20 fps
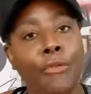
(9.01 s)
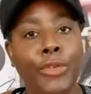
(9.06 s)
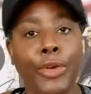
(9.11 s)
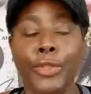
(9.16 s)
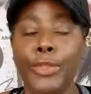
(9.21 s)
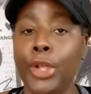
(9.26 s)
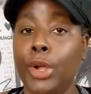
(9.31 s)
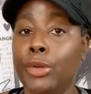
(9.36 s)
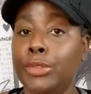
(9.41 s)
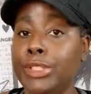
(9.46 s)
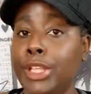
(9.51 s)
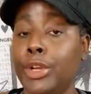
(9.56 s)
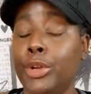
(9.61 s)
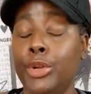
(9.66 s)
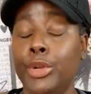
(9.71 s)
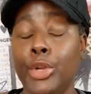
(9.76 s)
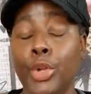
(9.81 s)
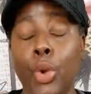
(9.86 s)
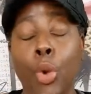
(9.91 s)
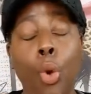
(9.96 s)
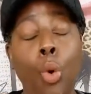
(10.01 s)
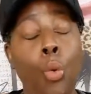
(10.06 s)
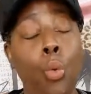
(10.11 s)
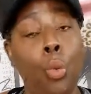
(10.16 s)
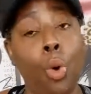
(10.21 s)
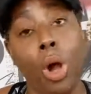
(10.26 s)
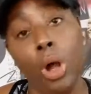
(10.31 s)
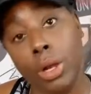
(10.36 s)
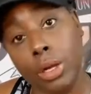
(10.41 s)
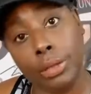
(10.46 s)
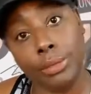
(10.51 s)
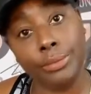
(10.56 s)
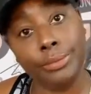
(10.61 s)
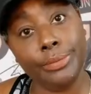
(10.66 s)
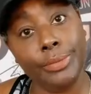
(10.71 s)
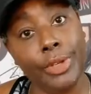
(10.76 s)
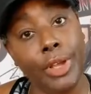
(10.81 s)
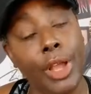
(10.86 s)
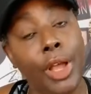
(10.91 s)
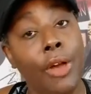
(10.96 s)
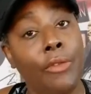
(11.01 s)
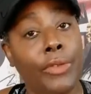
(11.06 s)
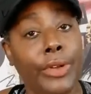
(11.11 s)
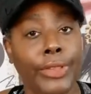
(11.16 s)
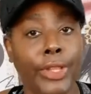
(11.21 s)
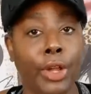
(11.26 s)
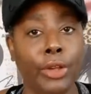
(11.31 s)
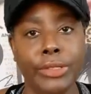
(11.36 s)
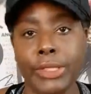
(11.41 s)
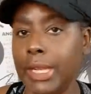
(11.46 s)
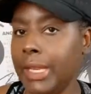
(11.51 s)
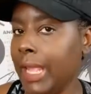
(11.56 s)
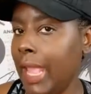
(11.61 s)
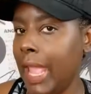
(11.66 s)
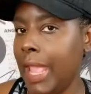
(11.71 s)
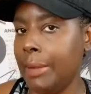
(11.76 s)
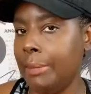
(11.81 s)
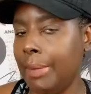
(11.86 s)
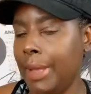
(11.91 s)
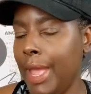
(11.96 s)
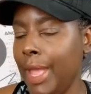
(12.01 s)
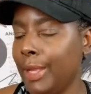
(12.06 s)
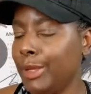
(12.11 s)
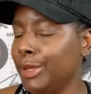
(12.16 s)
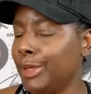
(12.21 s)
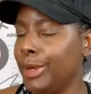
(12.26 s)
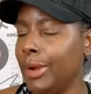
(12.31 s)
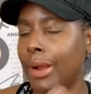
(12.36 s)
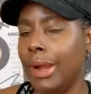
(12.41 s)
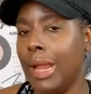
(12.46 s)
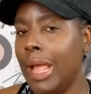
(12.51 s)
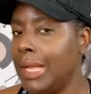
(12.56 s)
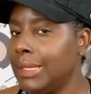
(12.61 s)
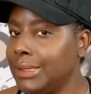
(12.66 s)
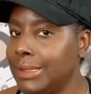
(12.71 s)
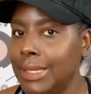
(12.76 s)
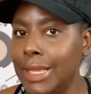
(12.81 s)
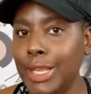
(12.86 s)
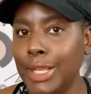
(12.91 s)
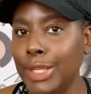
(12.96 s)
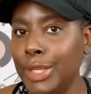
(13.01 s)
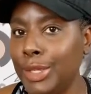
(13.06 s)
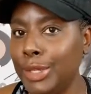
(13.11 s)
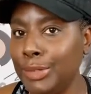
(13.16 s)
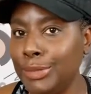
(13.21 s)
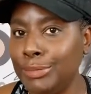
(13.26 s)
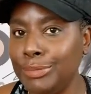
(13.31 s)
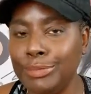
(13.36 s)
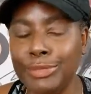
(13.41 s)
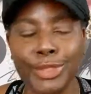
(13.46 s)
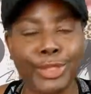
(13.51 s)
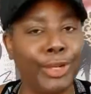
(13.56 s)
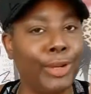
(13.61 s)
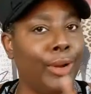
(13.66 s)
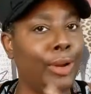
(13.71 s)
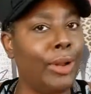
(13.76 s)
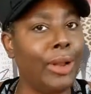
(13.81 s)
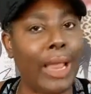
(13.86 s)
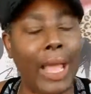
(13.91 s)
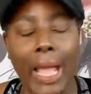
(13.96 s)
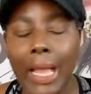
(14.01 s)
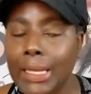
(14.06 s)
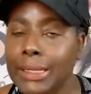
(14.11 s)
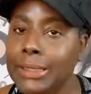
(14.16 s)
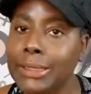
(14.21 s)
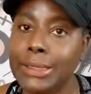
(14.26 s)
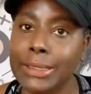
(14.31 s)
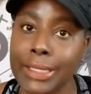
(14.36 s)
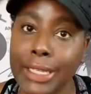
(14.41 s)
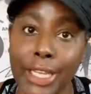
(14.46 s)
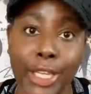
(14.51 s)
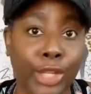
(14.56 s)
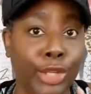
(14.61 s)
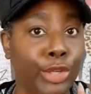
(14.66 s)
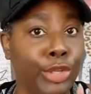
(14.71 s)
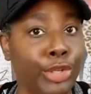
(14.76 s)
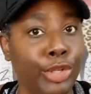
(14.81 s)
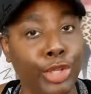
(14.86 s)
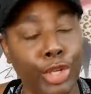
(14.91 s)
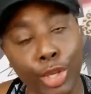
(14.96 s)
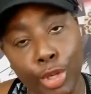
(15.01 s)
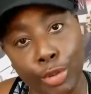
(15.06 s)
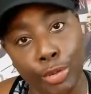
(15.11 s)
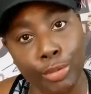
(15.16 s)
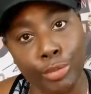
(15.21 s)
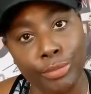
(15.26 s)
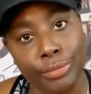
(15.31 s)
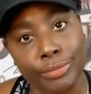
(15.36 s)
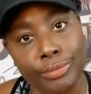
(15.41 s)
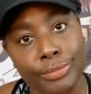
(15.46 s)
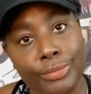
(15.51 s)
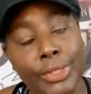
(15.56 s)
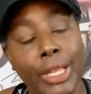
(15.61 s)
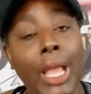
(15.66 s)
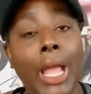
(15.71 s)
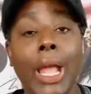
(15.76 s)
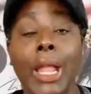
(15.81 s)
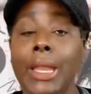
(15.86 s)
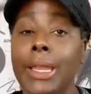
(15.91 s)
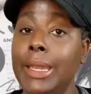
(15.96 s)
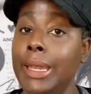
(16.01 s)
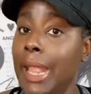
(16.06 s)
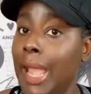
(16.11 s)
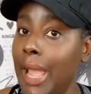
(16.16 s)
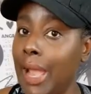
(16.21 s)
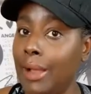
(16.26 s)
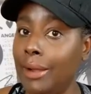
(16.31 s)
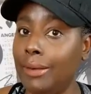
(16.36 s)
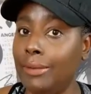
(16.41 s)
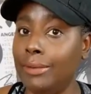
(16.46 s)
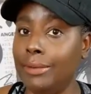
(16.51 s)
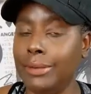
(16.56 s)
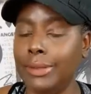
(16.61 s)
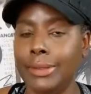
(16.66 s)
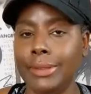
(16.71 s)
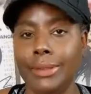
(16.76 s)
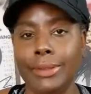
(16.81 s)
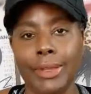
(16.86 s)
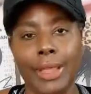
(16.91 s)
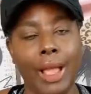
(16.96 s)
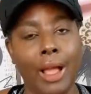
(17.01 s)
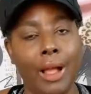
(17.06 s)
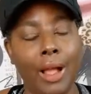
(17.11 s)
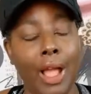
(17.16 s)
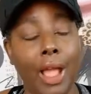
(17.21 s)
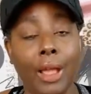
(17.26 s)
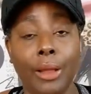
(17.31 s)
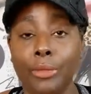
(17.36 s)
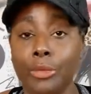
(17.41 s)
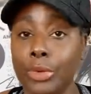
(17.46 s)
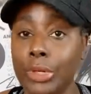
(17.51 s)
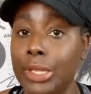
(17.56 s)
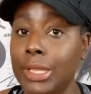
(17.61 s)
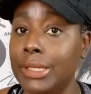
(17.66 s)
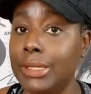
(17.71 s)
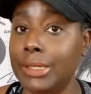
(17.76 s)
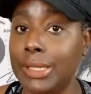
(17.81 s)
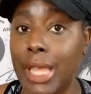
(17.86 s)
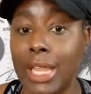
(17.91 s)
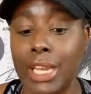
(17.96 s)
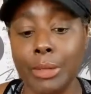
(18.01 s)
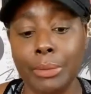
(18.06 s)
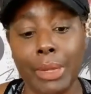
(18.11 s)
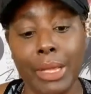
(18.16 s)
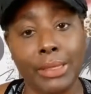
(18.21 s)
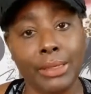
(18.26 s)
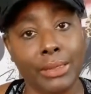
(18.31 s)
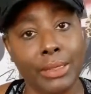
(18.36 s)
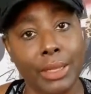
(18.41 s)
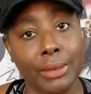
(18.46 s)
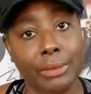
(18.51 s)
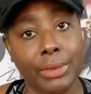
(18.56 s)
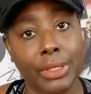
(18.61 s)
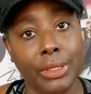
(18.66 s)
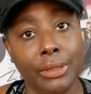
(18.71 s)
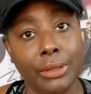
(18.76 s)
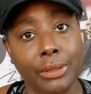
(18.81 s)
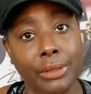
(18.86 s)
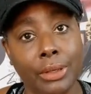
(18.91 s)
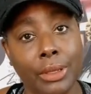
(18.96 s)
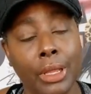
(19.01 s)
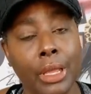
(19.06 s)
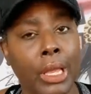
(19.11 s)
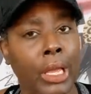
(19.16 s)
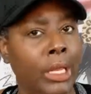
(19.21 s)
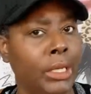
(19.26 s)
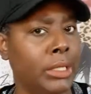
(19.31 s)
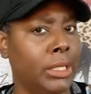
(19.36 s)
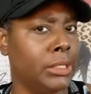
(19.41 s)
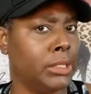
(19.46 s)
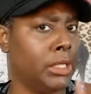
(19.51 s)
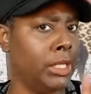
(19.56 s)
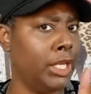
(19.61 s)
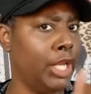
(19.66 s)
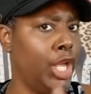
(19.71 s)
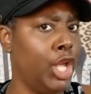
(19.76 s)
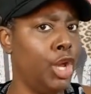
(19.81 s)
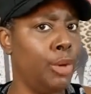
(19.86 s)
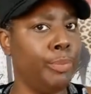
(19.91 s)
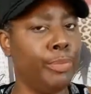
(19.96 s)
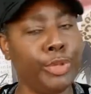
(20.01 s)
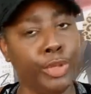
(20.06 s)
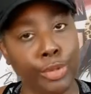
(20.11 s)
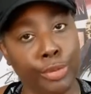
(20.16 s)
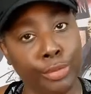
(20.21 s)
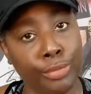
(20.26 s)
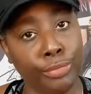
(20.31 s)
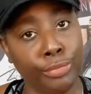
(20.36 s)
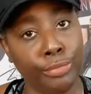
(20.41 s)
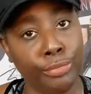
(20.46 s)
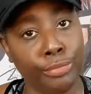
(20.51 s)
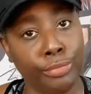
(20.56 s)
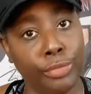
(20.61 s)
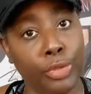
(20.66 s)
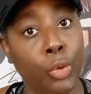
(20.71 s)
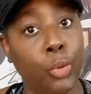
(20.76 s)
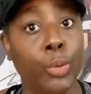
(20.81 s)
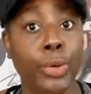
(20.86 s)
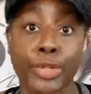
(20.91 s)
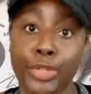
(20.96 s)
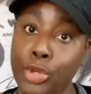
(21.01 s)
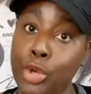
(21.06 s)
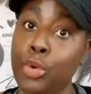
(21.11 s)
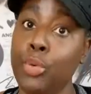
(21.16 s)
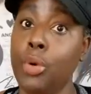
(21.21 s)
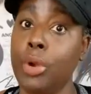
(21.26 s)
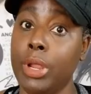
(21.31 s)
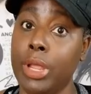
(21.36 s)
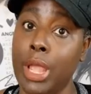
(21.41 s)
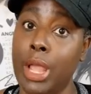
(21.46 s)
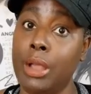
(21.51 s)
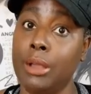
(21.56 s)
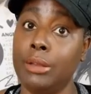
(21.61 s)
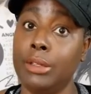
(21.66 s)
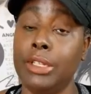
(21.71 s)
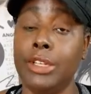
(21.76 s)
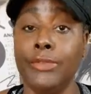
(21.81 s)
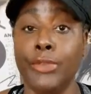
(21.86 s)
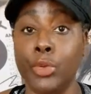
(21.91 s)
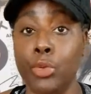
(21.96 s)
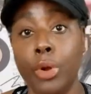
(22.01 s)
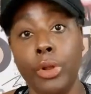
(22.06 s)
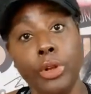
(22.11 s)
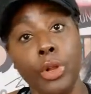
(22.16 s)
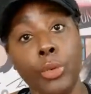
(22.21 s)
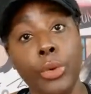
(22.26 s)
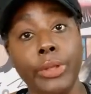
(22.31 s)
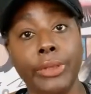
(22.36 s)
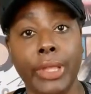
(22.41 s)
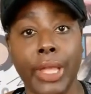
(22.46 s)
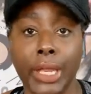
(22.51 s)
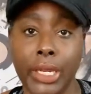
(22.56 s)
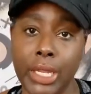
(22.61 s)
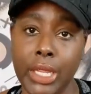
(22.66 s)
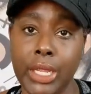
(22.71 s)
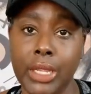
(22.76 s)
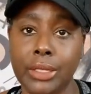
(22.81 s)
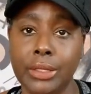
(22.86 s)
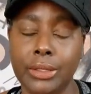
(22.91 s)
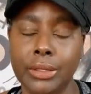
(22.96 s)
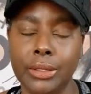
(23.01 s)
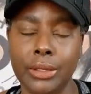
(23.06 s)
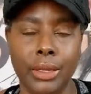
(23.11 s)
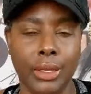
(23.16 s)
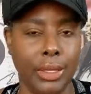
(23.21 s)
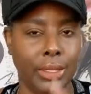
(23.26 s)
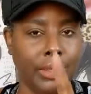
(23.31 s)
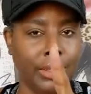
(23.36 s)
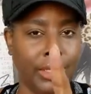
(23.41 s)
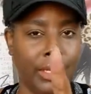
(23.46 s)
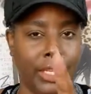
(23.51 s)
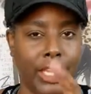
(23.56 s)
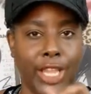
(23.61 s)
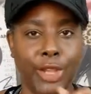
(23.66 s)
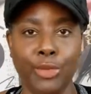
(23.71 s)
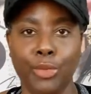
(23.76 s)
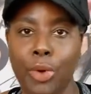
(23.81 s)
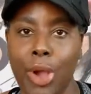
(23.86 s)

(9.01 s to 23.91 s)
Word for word: For those that are new, welcome. For those that came back, girl, I see you. Girl, I see you. Now, y'all, I'm really excited about something that's going to help you with your workout. And if you want to know what that is, then keep